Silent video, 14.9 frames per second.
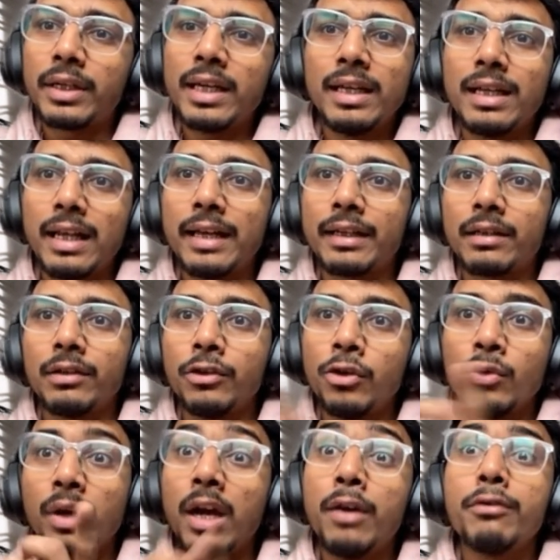Okay, like
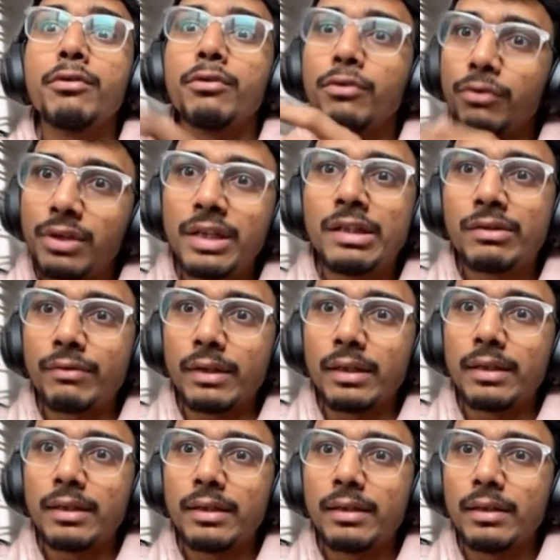you have to do this
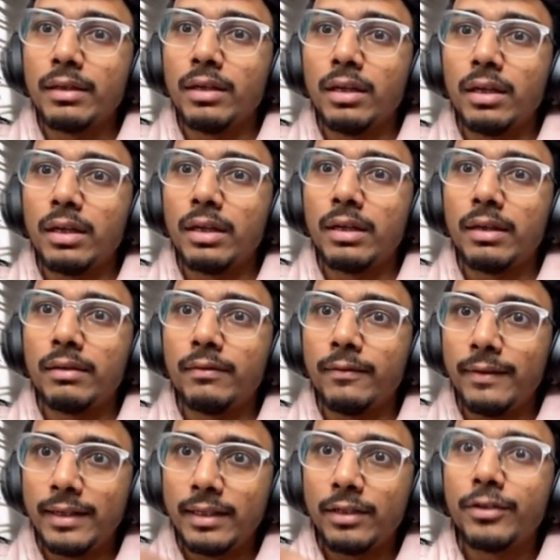one.
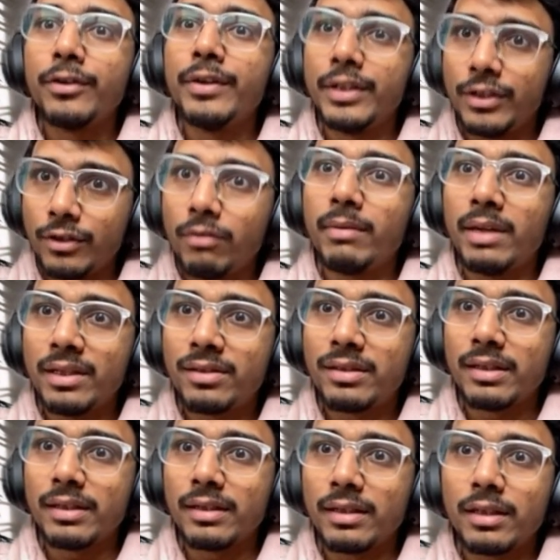While doing your
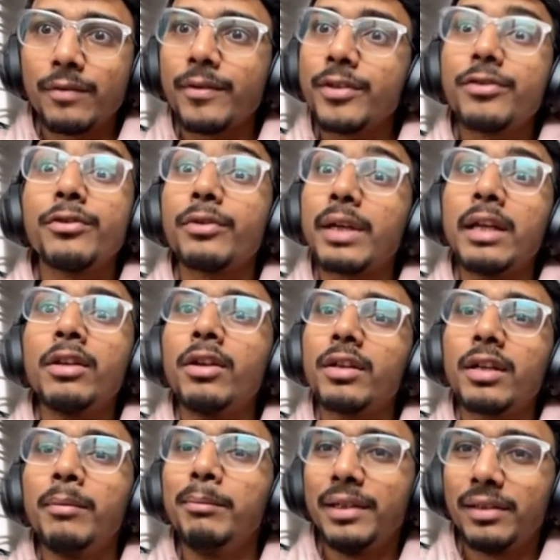master, otherwise you
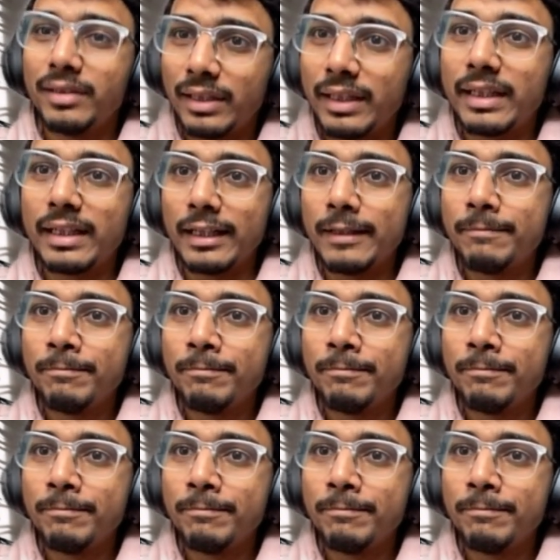cannot complete the degree.